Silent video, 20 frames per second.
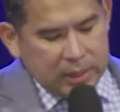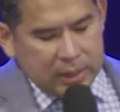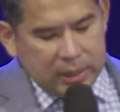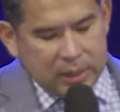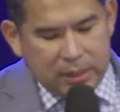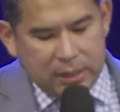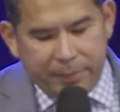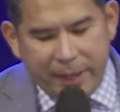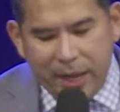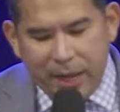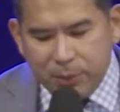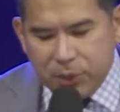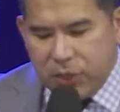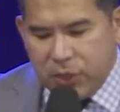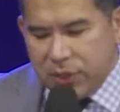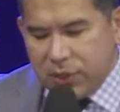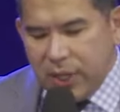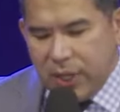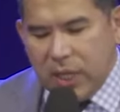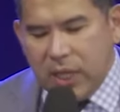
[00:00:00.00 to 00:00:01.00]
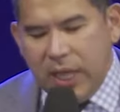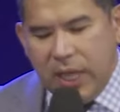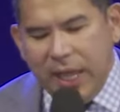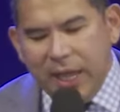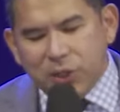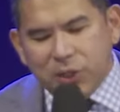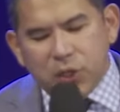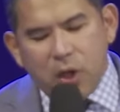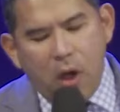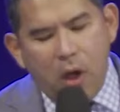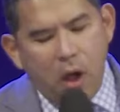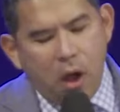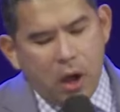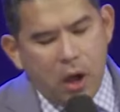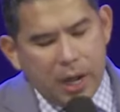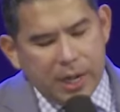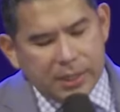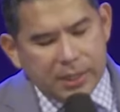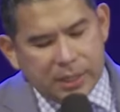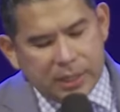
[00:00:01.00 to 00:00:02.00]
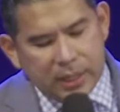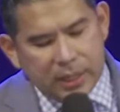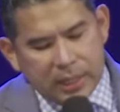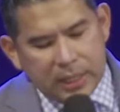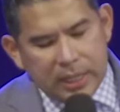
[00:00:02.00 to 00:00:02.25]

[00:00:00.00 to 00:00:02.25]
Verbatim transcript: The Bible says, The king's heart